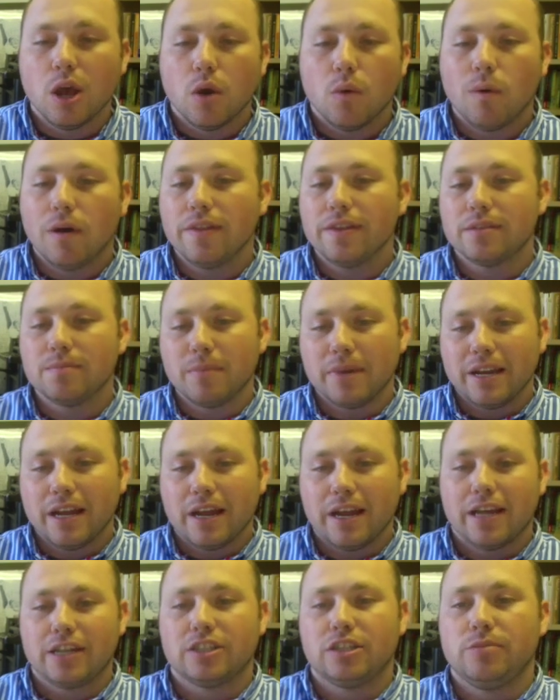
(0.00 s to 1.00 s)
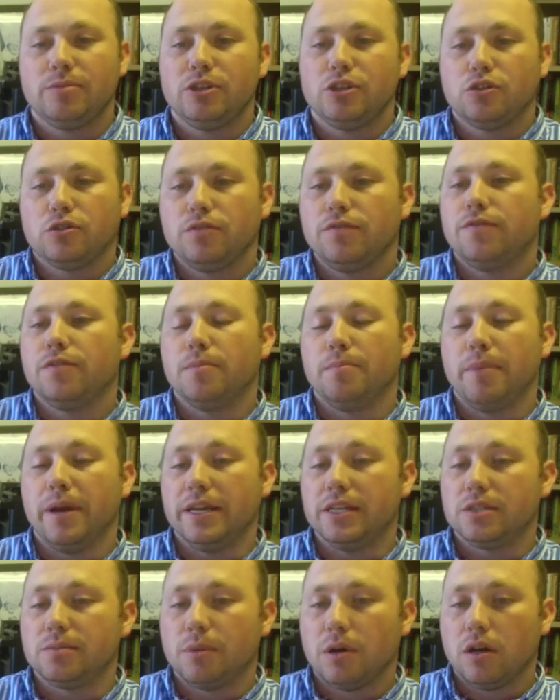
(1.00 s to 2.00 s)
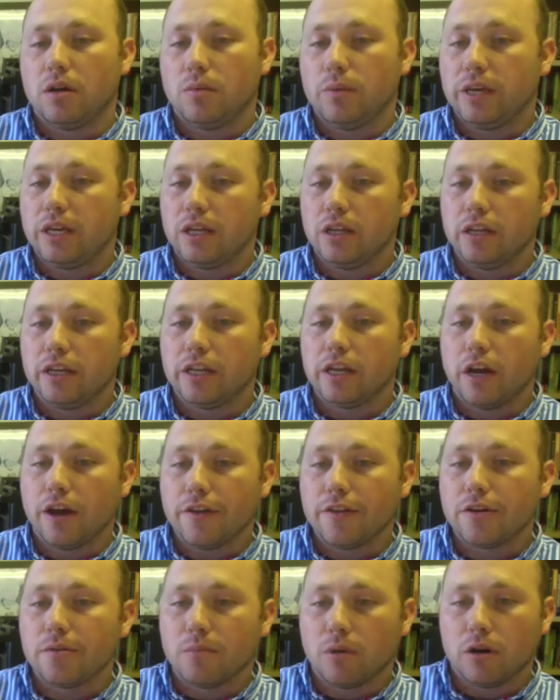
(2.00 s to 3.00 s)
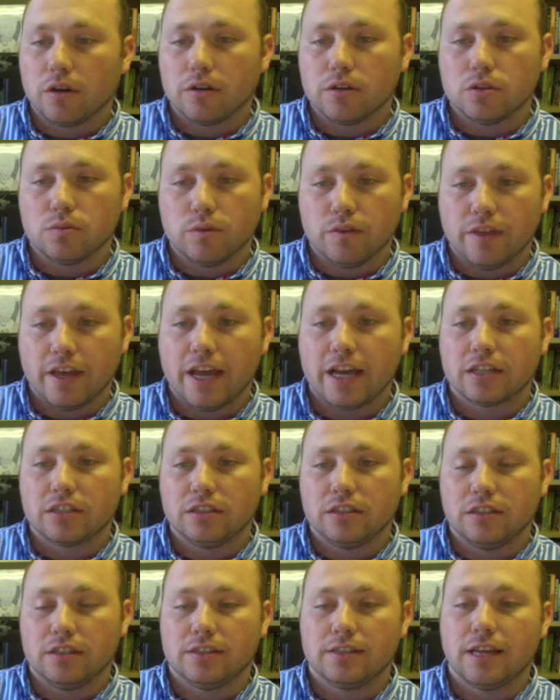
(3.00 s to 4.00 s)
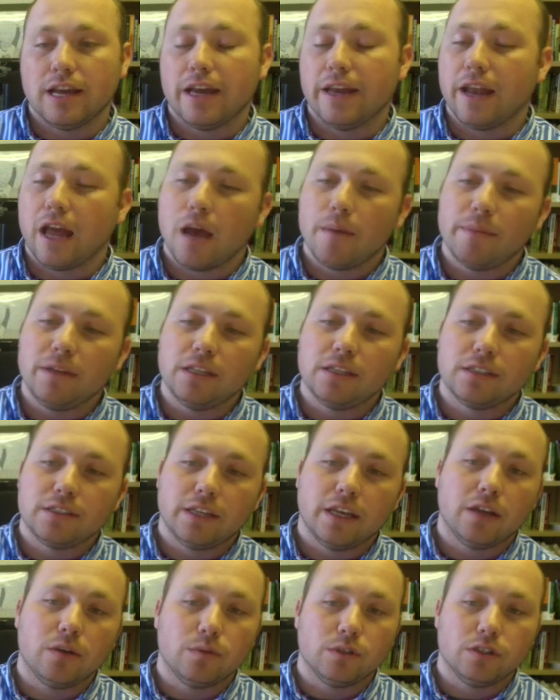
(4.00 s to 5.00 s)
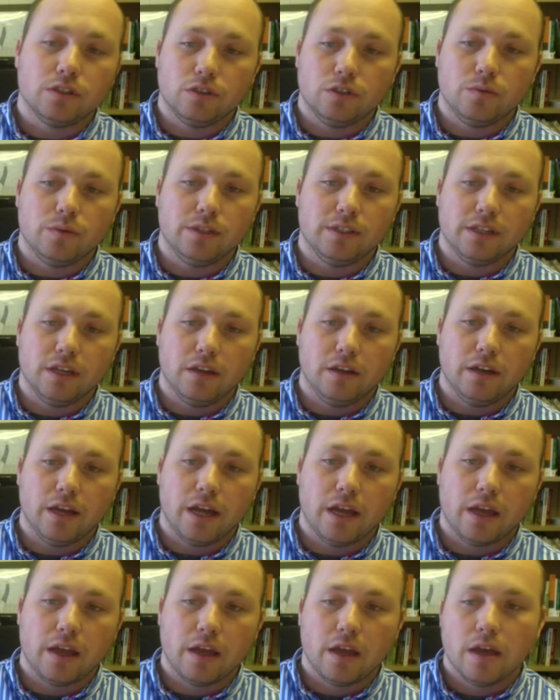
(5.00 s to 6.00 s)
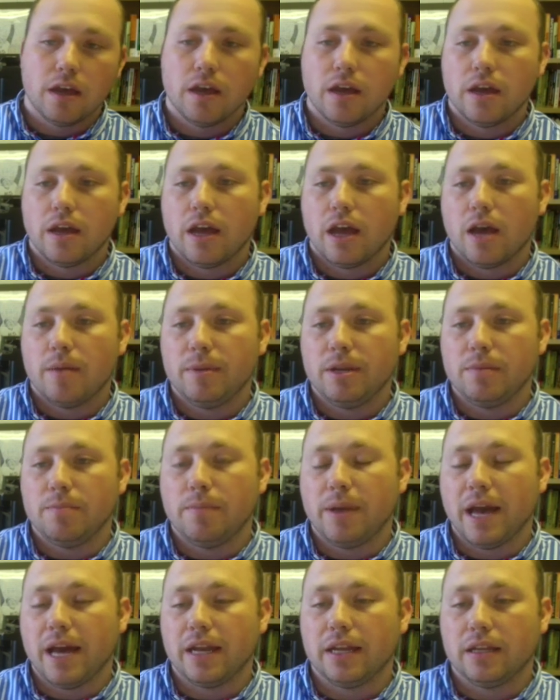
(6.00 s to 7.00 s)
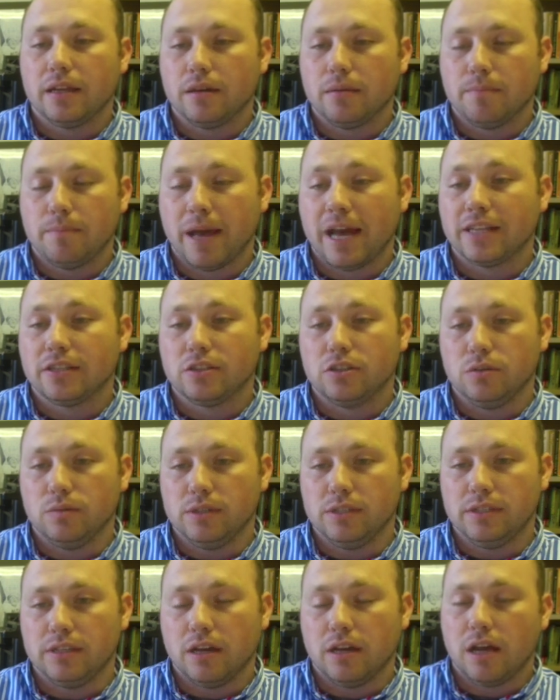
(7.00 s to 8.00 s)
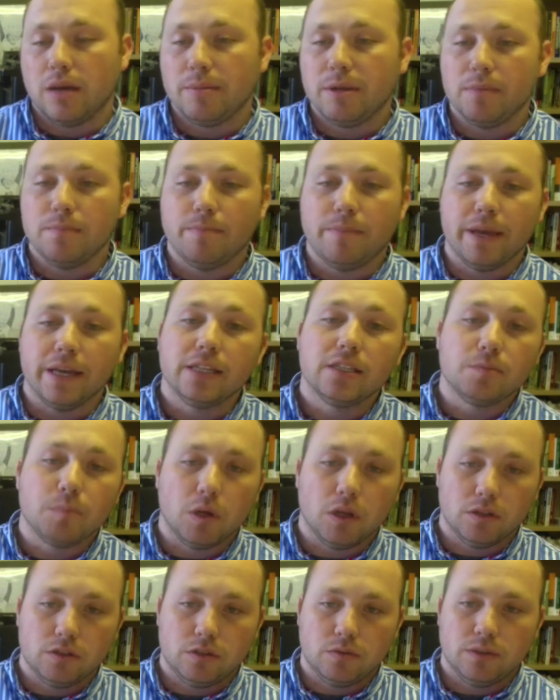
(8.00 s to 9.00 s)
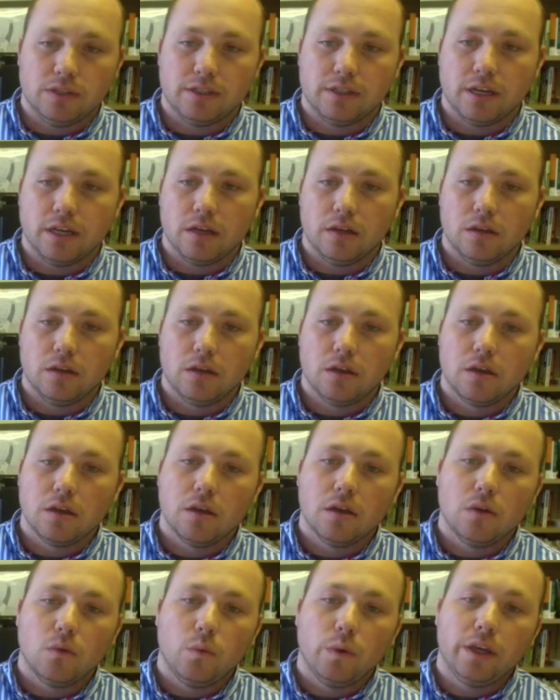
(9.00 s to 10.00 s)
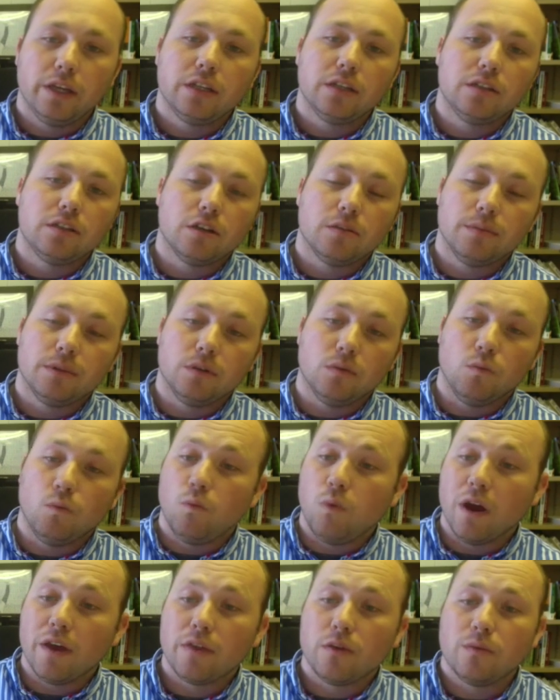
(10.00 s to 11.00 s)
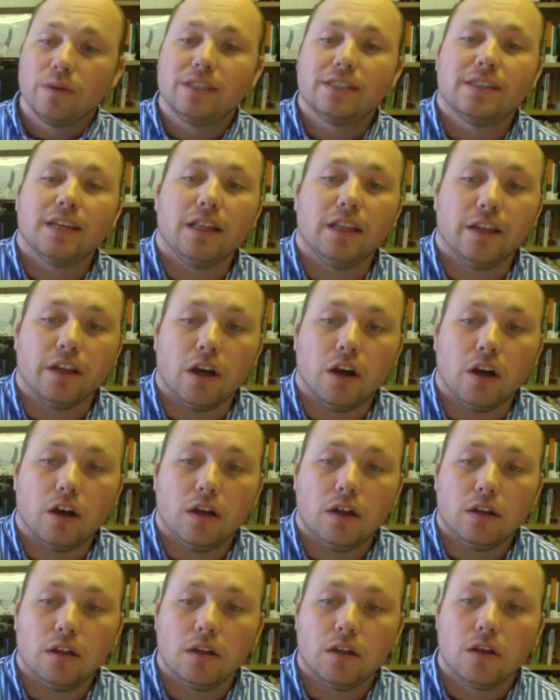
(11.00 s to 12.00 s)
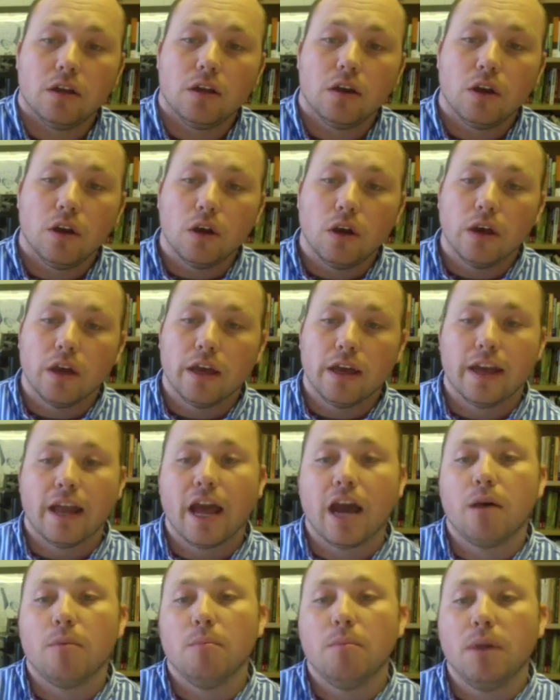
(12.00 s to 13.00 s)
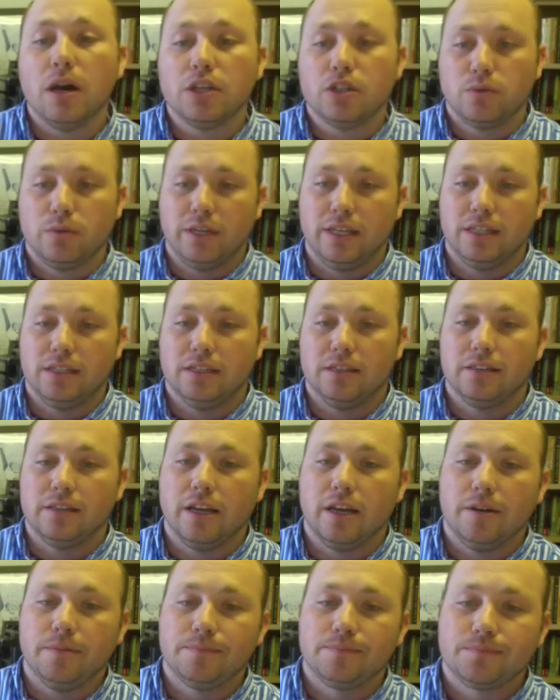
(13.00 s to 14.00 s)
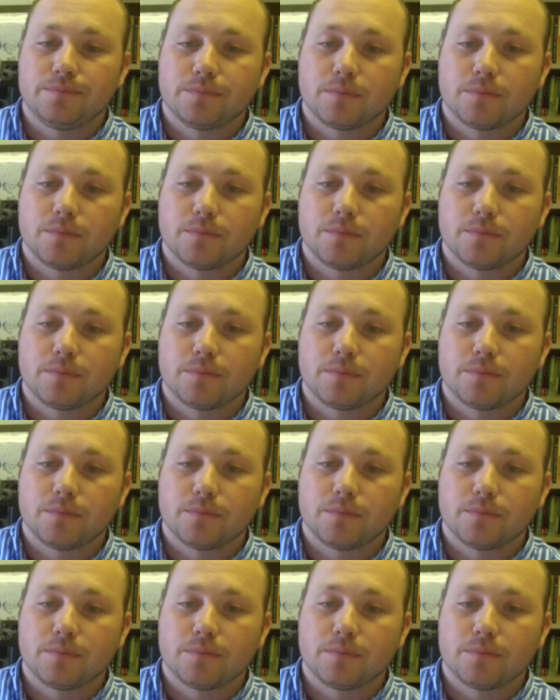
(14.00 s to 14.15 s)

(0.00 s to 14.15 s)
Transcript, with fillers: While this may not actually be true for baseball, we can look at other markets where they actually decide how many sandwiches do we sell today? How many bat bats do we sell? How many baseballs do we sell? We get to determine whether we sell at all and how much we get to sell.